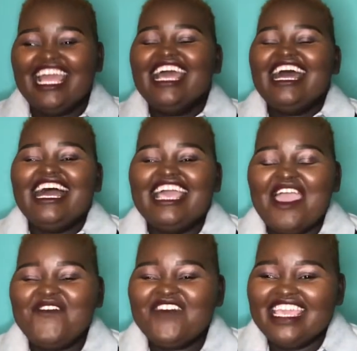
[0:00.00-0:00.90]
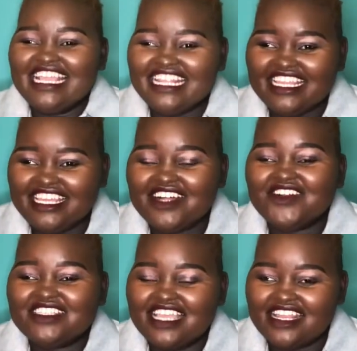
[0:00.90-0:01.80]
I am a clinical
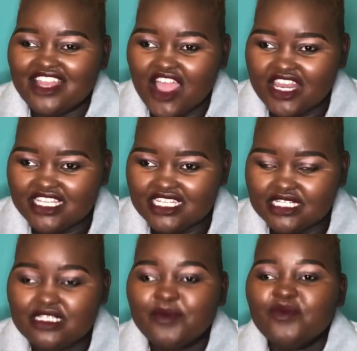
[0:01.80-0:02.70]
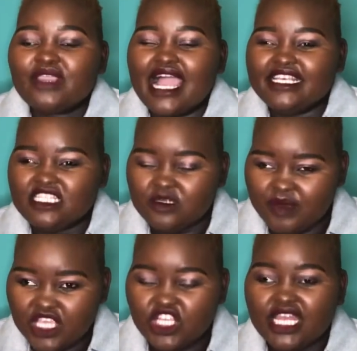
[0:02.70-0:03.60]
technologist. I
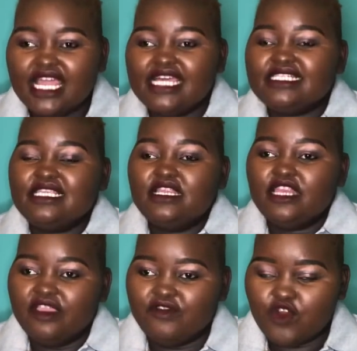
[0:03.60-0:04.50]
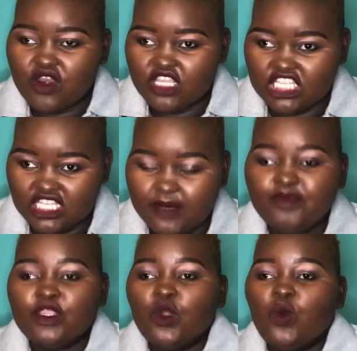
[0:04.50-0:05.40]
specialize in nephrology,
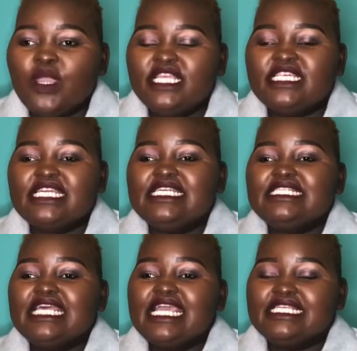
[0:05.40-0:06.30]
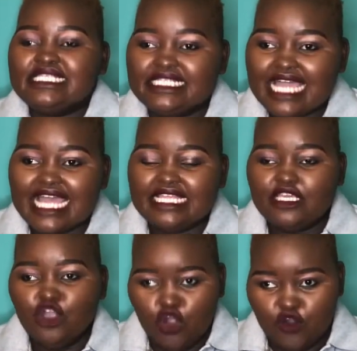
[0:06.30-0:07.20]
which is a study
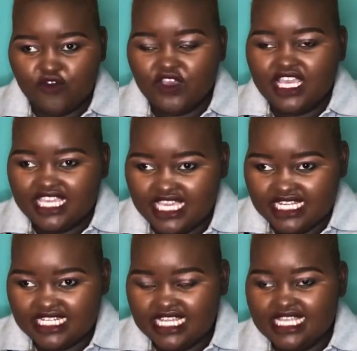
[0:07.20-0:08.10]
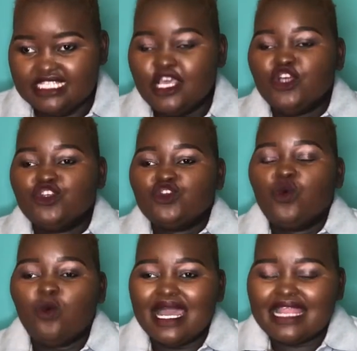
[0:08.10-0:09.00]
of kidneys. So
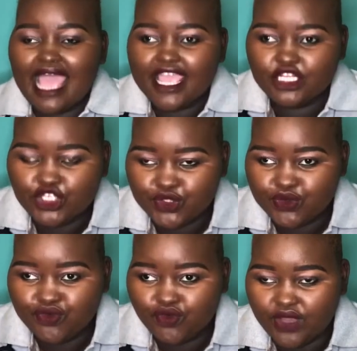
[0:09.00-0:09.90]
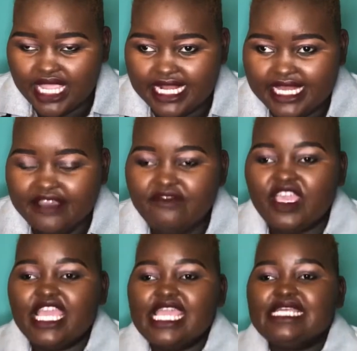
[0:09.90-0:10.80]
what I do for a living
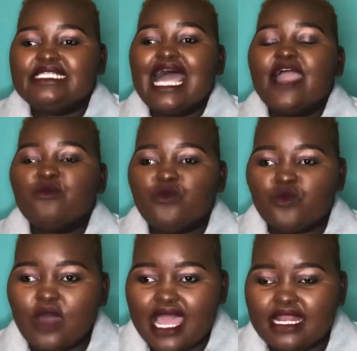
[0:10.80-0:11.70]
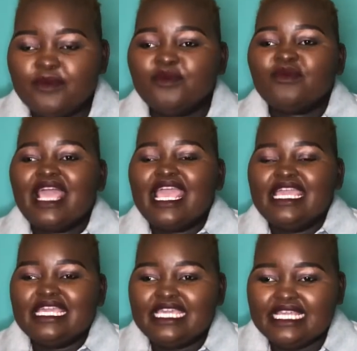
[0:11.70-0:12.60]
is I run a
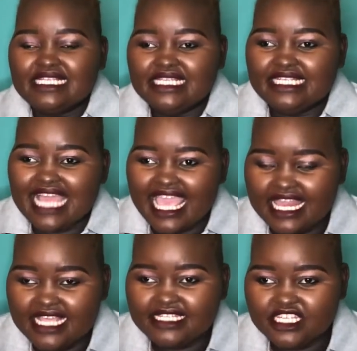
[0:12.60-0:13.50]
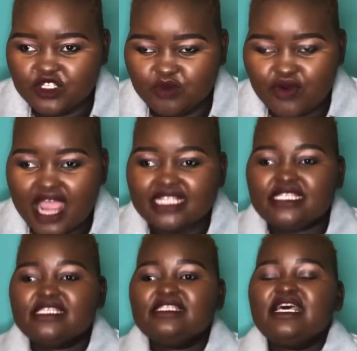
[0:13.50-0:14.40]
kidney dialysis
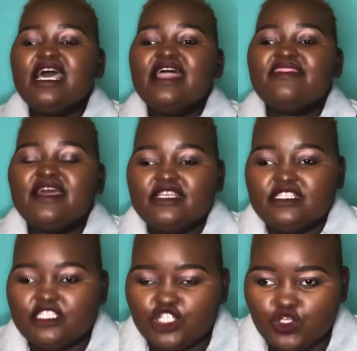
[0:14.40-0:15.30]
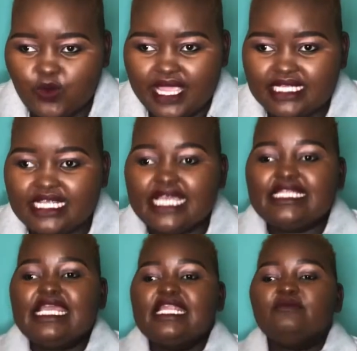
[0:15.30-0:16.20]
practice that is situated
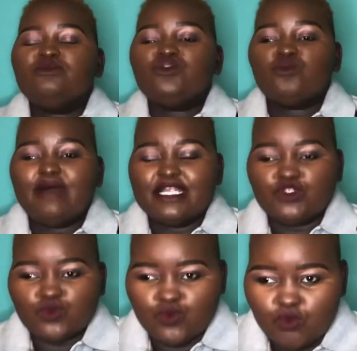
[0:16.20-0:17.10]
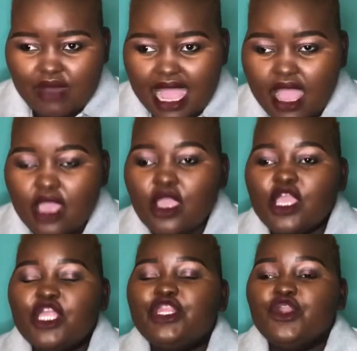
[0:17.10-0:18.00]
in Mtuba
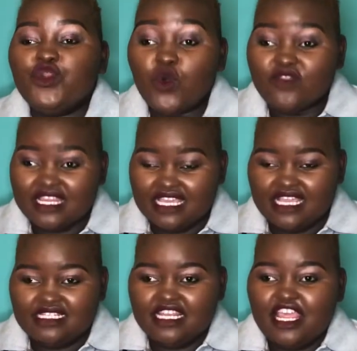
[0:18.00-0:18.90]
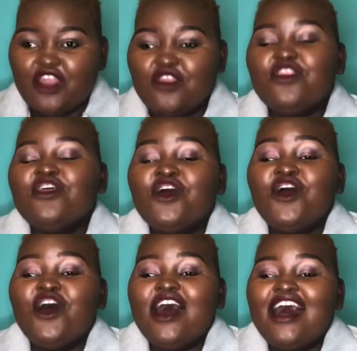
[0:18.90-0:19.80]
in the northern KZN.
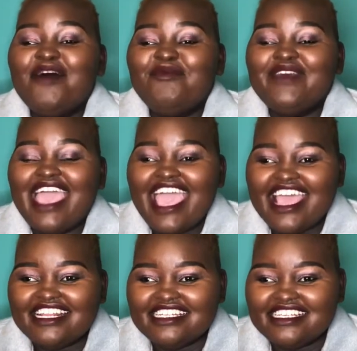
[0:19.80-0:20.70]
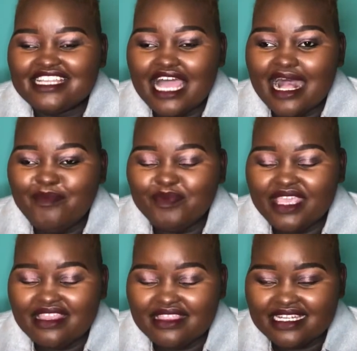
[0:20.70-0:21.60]

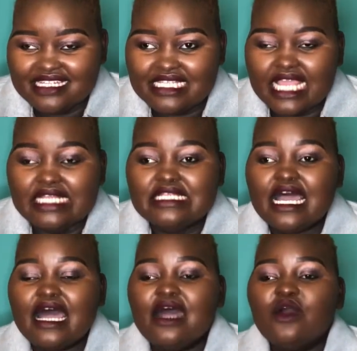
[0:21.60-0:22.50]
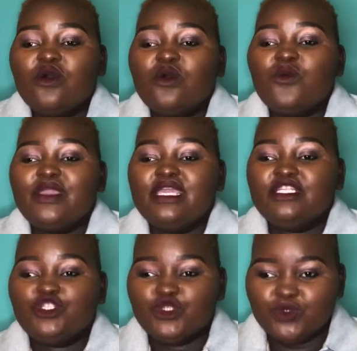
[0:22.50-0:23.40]
In that center, we
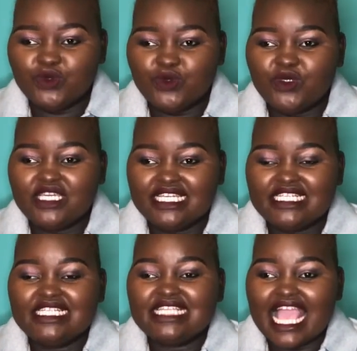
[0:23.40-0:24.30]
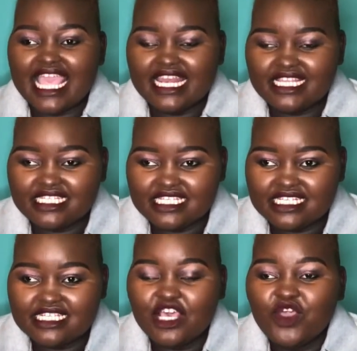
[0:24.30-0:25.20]
do kidney dialysis,
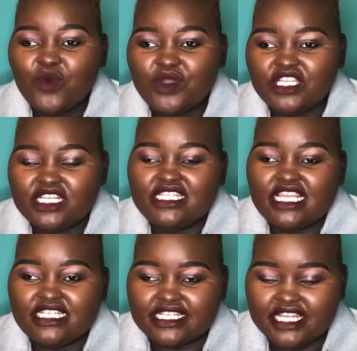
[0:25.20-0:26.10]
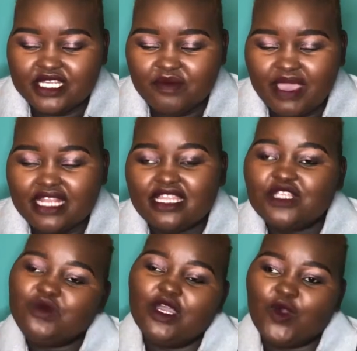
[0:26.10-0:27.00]
which is a treatment that
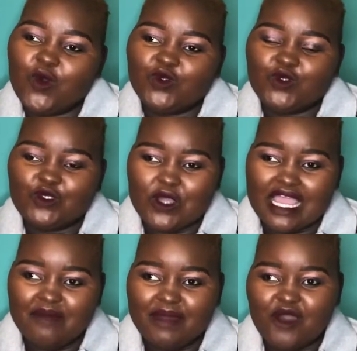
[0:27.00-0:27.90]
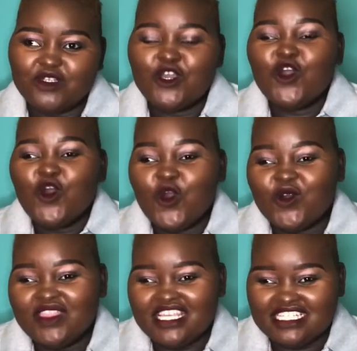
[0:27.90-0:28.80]
we are going to talk about
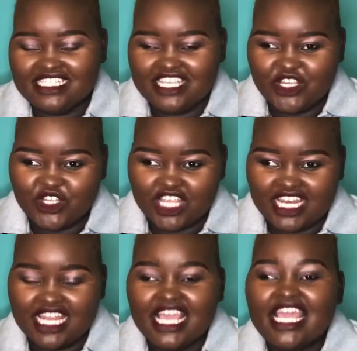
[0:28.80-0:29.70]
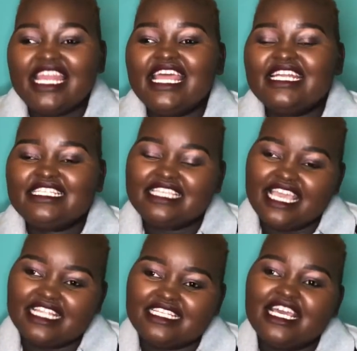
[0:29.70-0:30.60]
on this session. Let's get